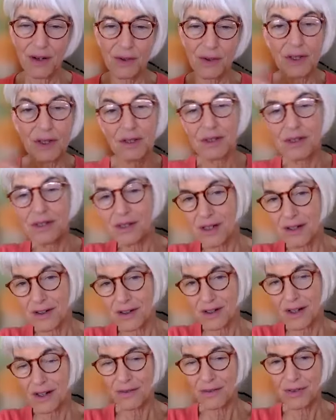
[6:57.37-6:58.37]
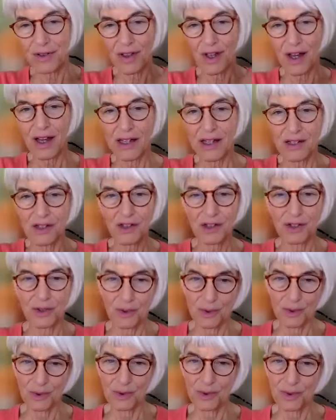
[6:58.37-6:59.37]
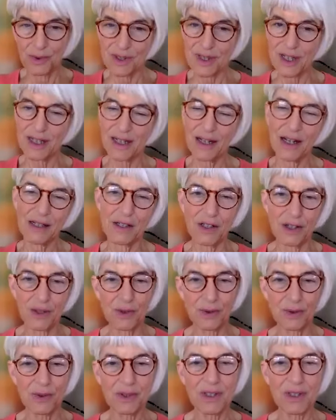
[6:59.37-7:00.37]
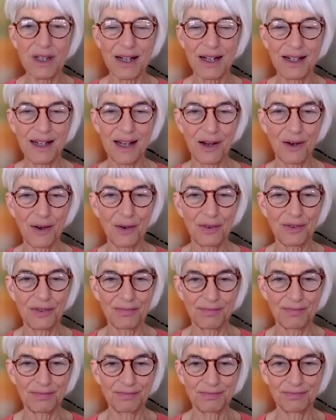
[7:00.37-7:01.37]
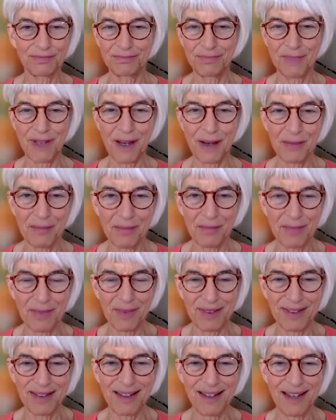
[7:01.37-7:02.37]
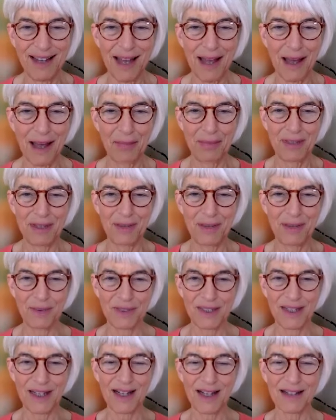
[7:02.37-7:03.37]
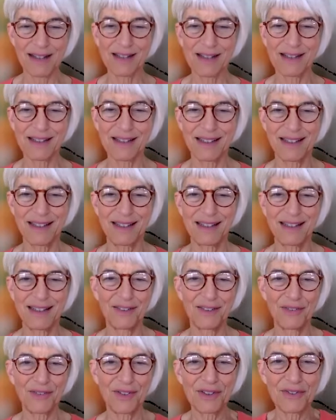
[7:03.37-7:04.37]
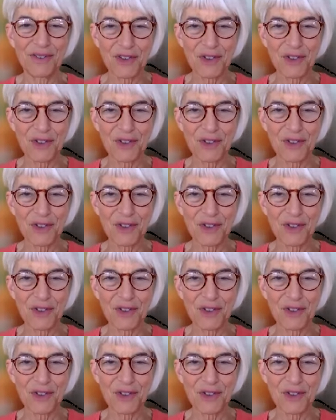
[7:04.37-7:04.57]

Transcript: But you can start it off with I choose, like I choose that I now am happy, relaxed, and full of